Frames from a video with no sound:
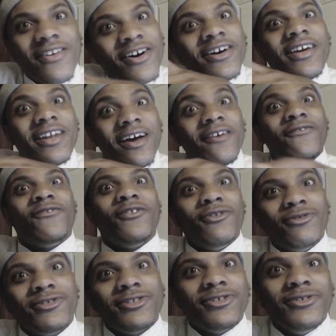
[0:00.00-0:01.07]
hook it up for you
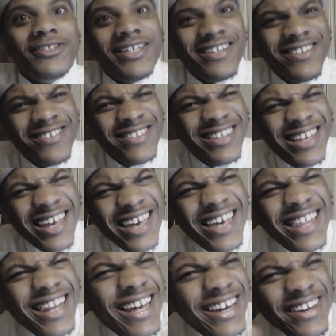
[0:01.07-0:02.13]
too.
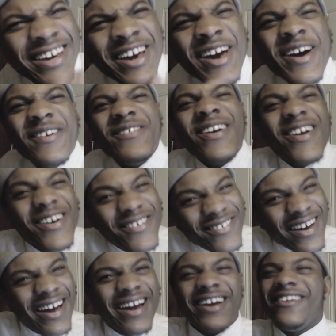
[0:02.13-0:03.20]
Like, real
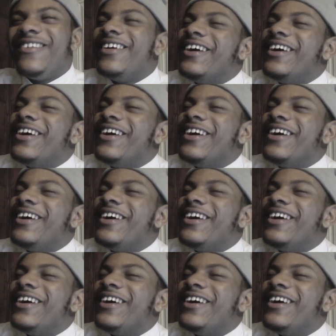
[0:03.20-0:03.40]
rap.